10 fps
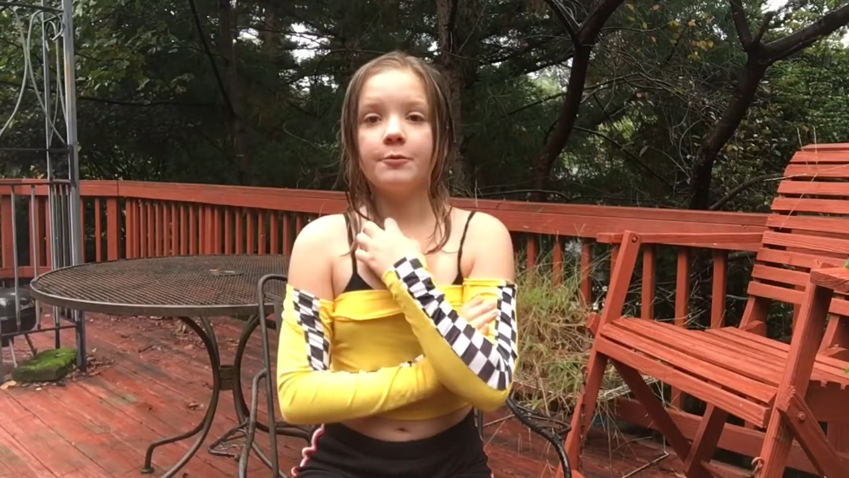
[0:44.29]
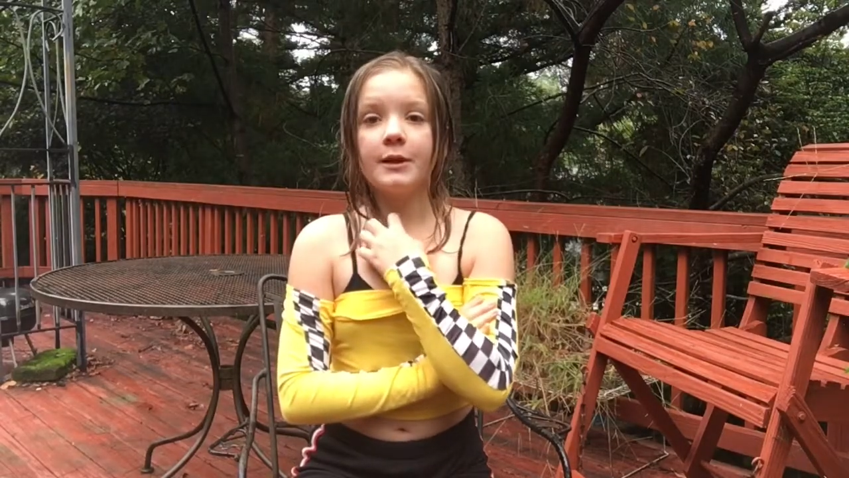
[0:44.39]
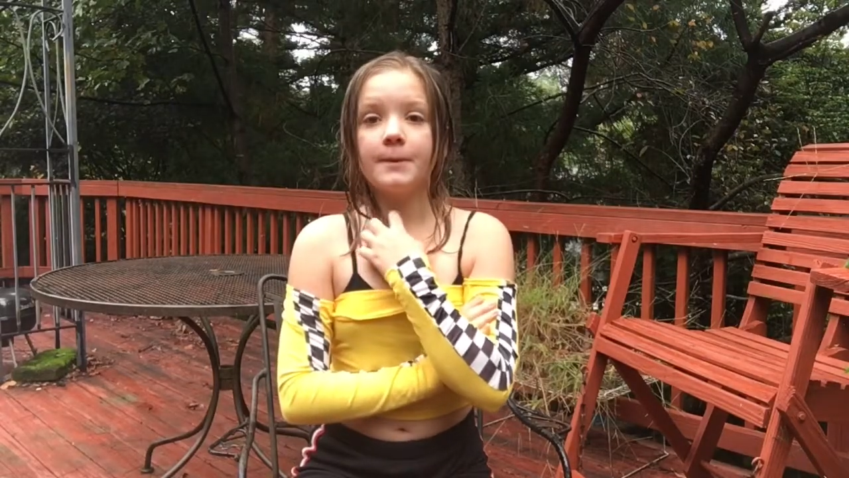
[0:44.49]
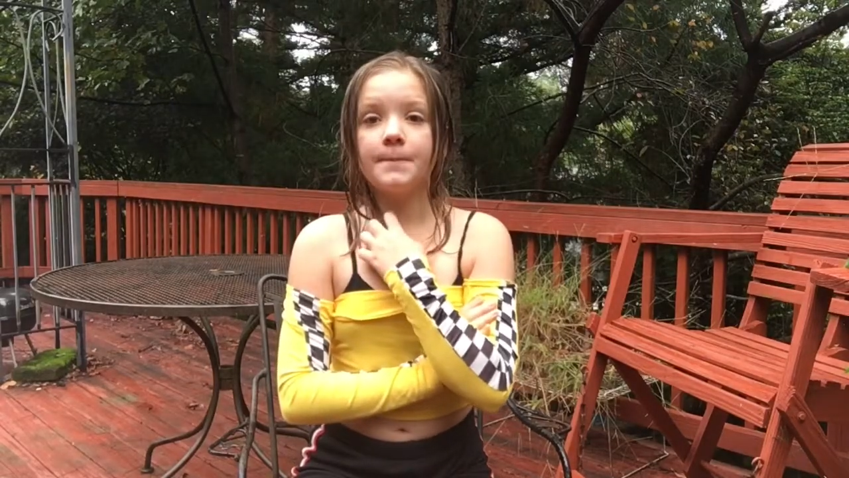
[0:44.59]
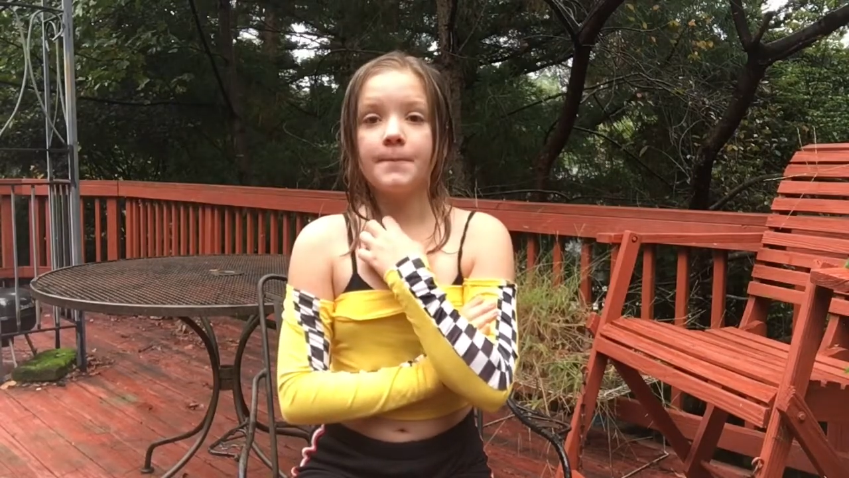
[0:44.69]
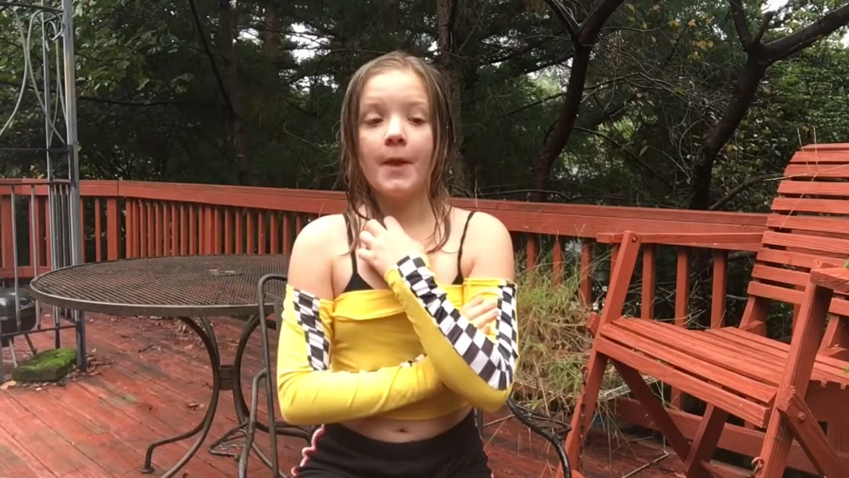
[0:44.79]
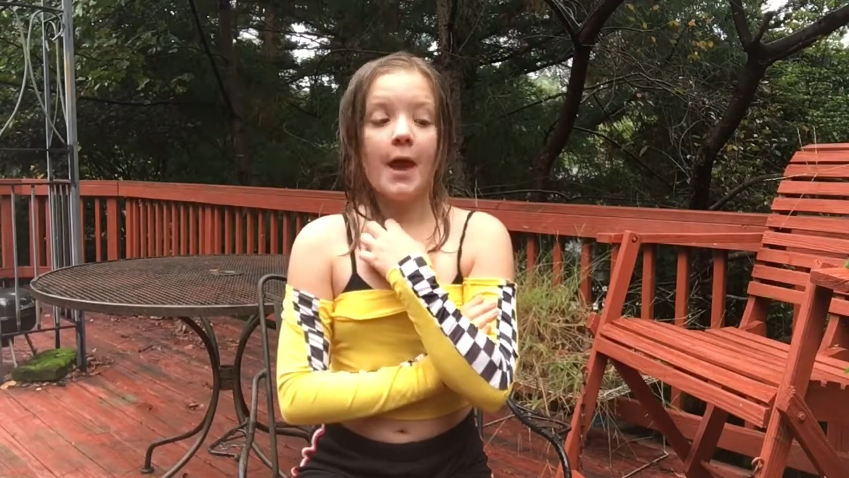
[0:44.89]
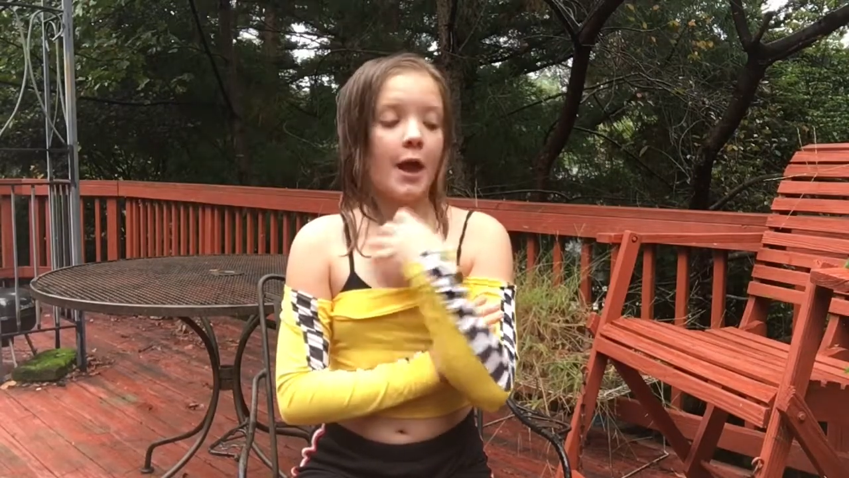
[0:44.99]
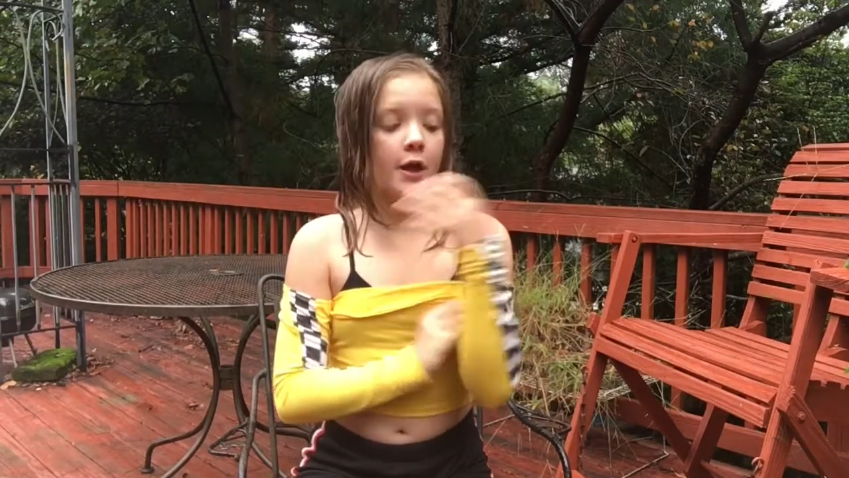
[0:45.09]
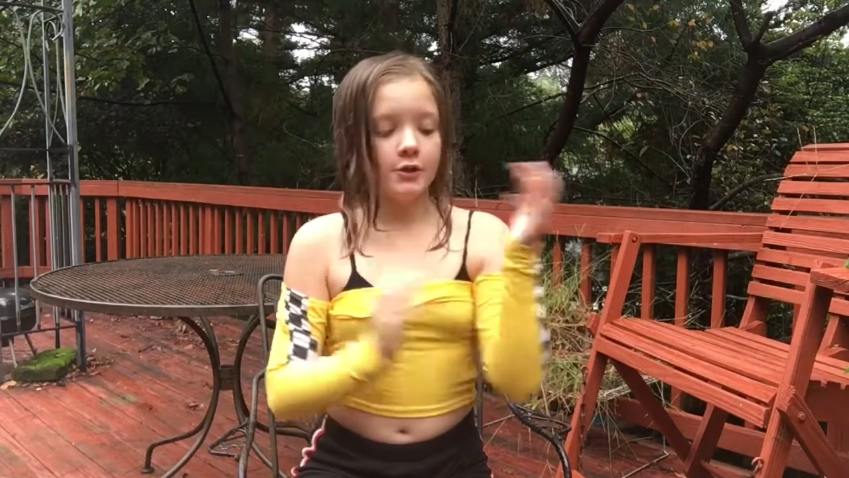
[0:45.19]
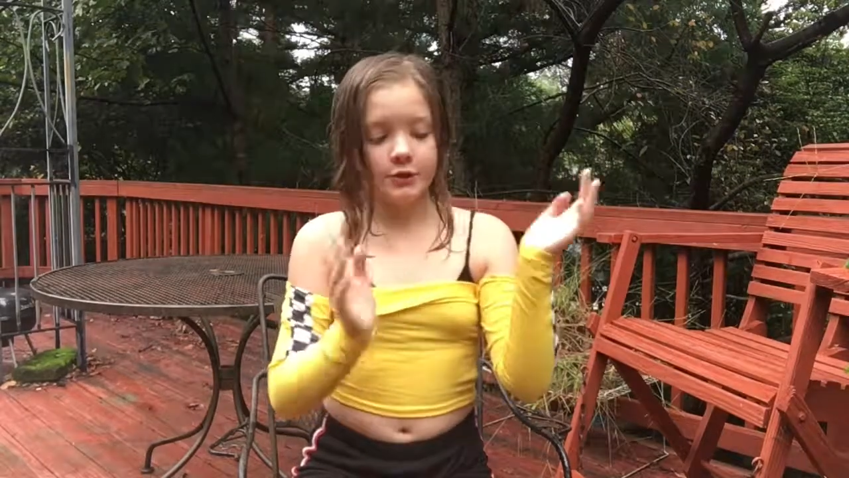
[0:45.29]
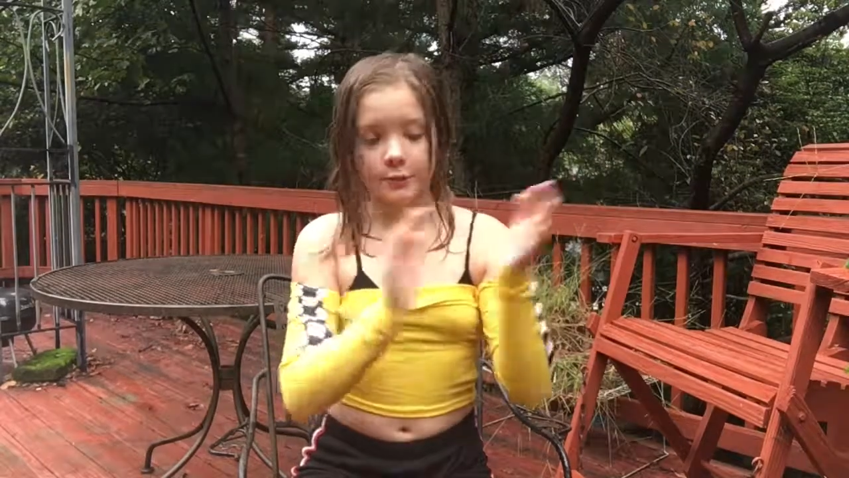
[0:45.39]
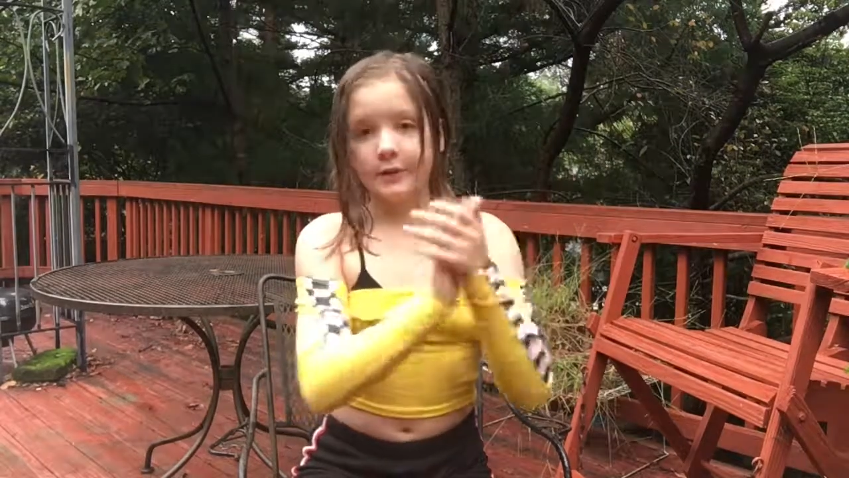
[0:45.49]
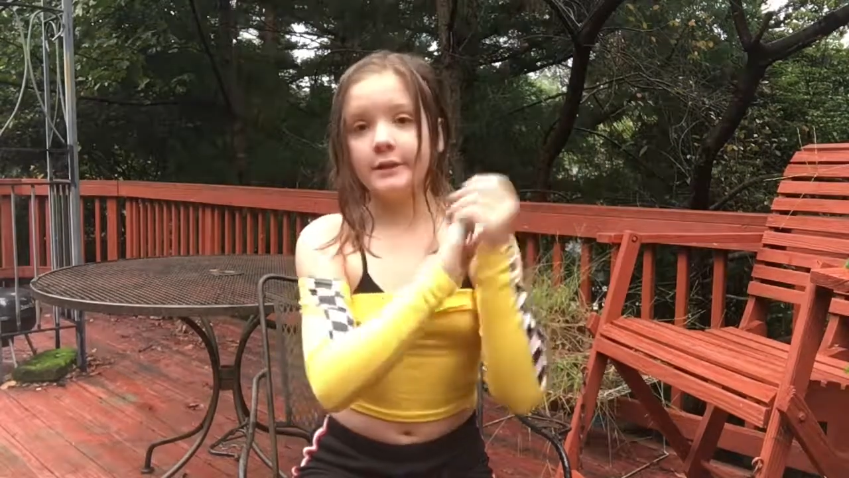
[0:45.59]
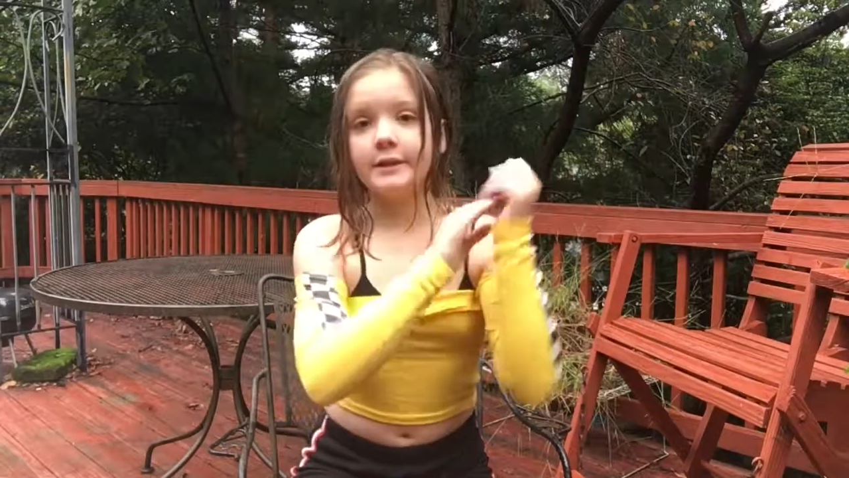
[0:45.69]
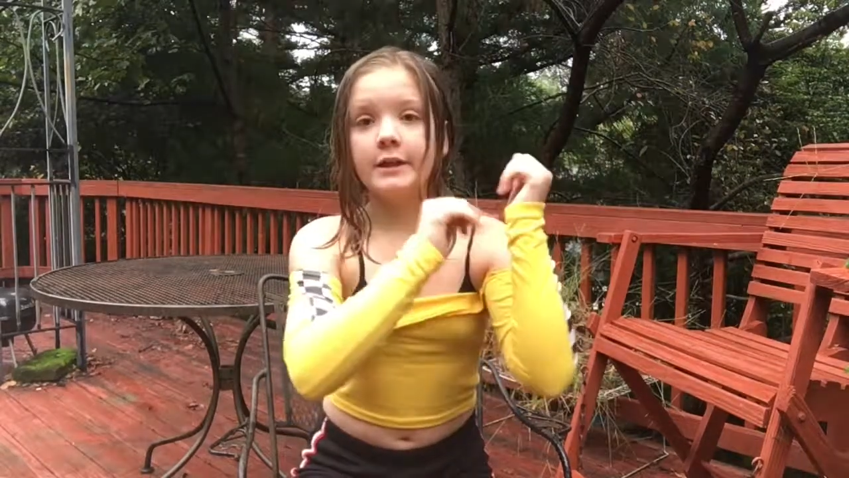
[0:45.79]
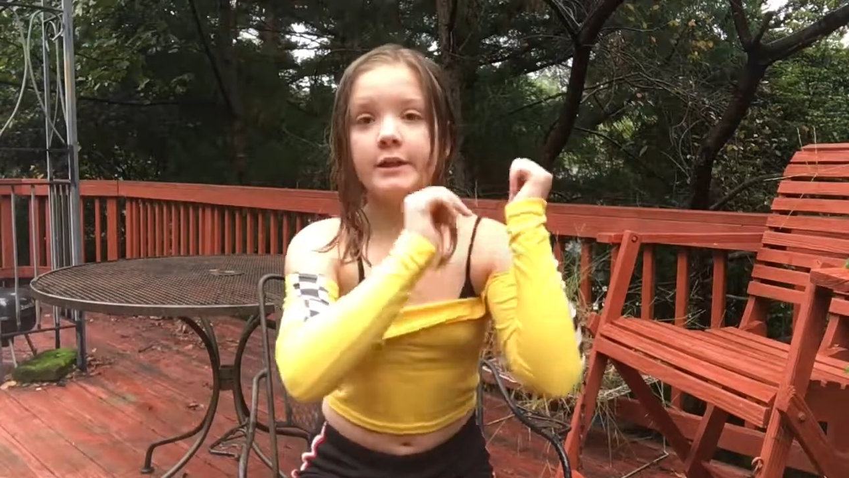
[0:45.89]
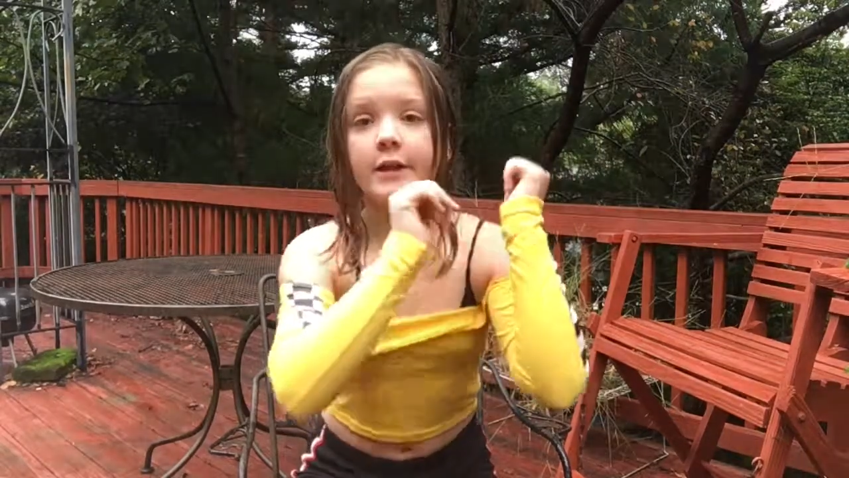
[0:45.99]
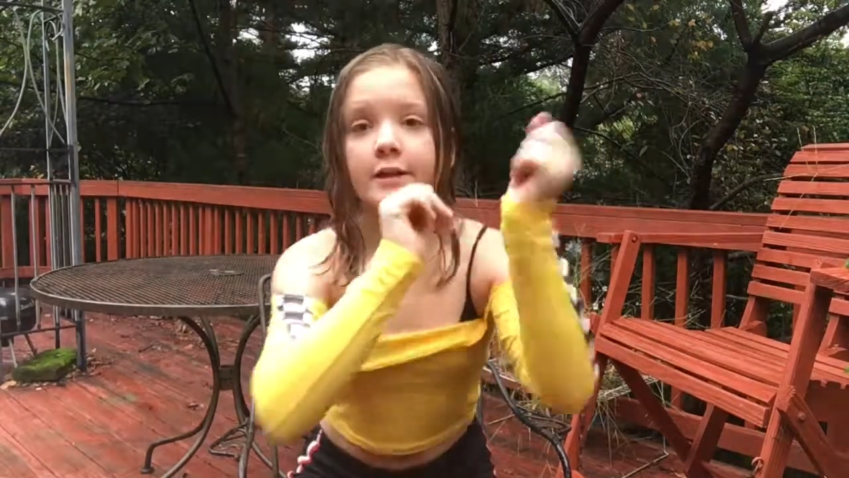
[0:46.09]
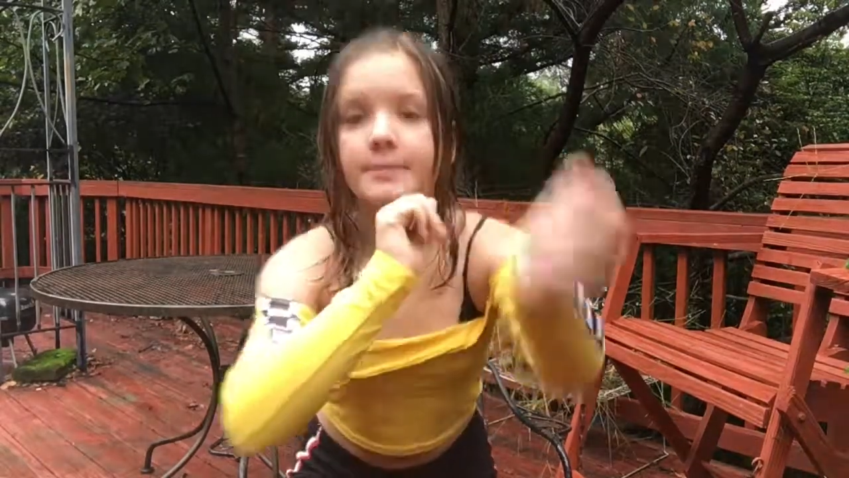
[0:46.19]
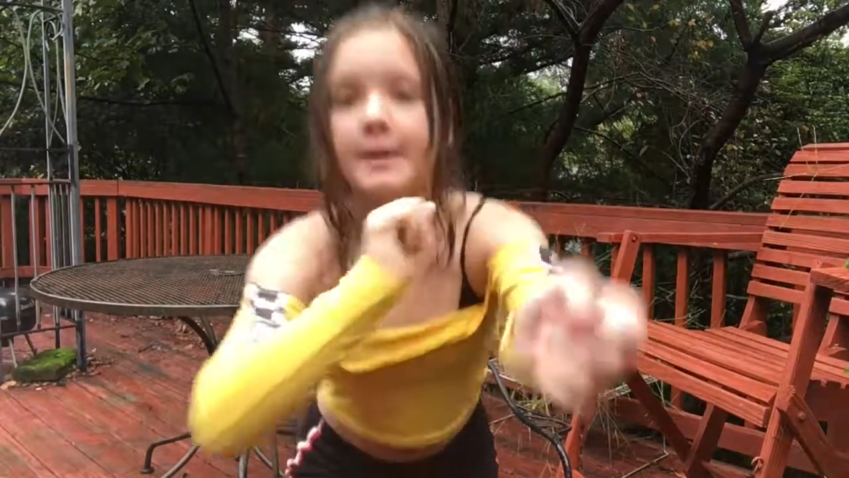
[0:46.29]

for me. Just wanted to tell you guys